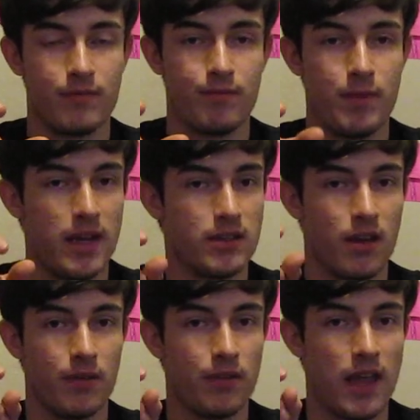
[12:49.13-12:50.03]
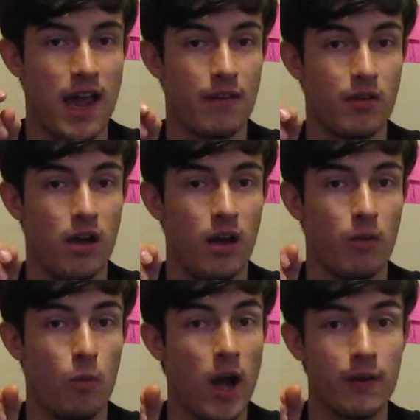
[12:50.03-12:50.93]
Based on, they have a
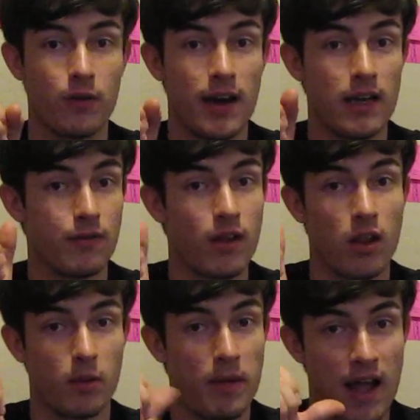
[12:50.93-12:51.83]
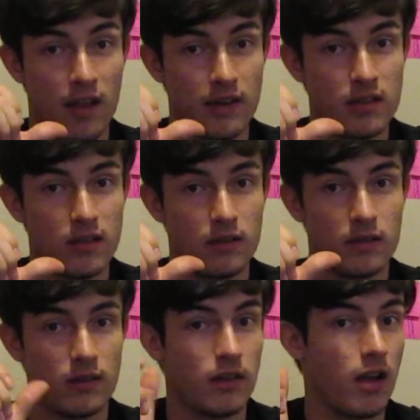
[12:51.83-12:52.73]
wide variety of color palette,
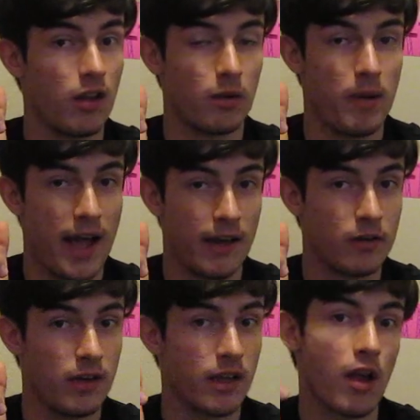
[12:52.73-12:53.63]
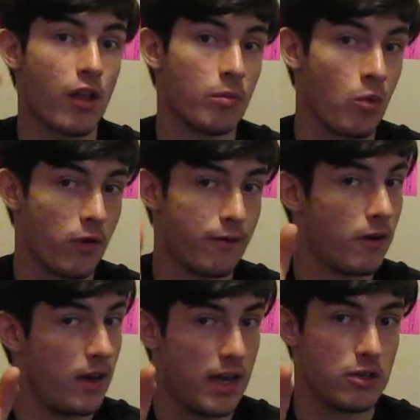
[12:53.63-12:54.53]
color pattern, and color morph
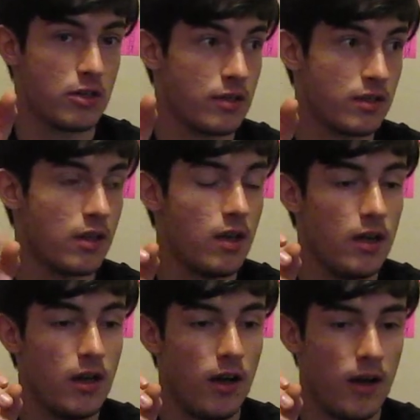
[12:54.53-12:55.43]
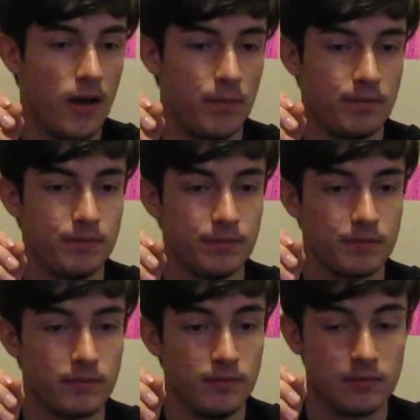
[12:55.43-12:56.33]
variations.
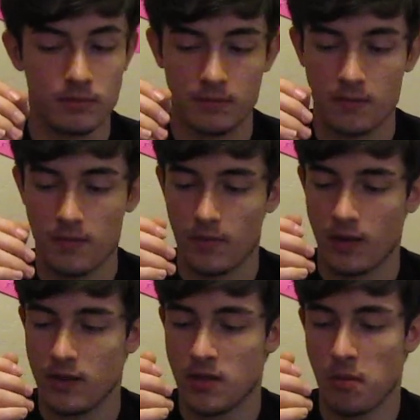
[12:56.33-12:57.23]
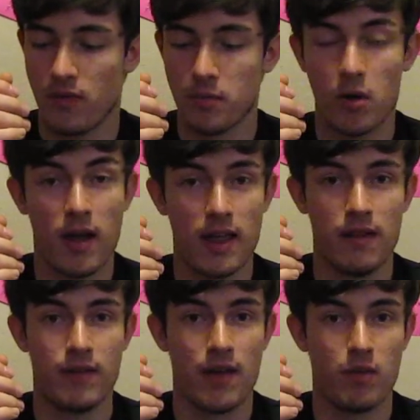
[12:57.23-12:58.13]
Some of them don't
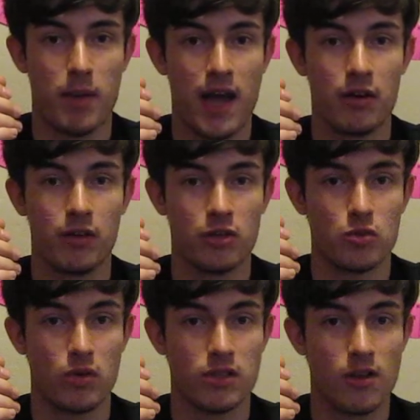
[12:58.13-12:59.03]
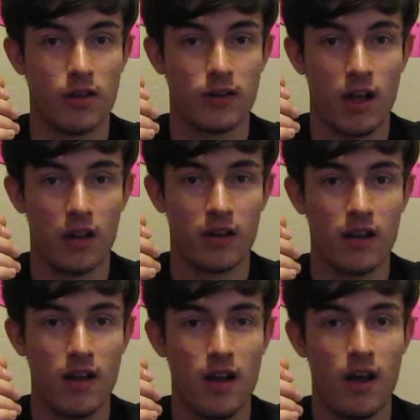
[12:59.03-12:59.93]
even have a pattern, they're just one solid
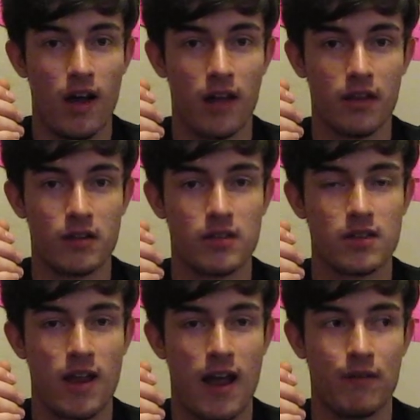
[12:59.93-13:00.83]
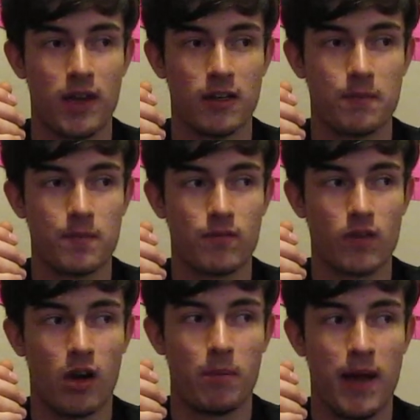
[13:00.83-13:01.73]
color. Others have
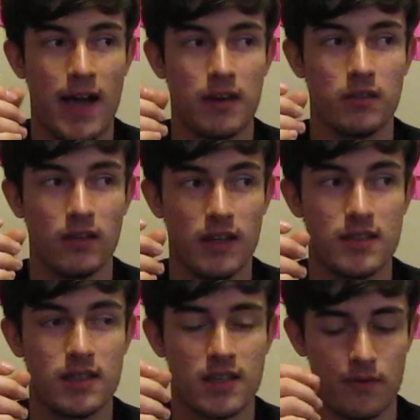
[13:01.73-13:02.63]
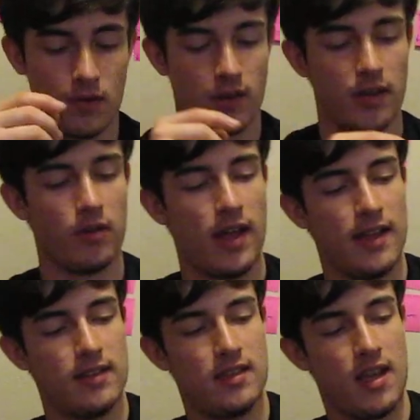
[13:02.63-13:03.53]
are patternless except for the little
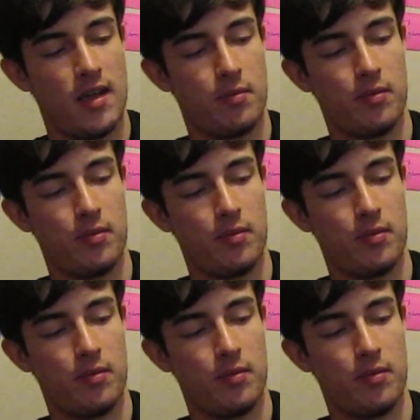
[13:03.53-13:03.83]
head stamp,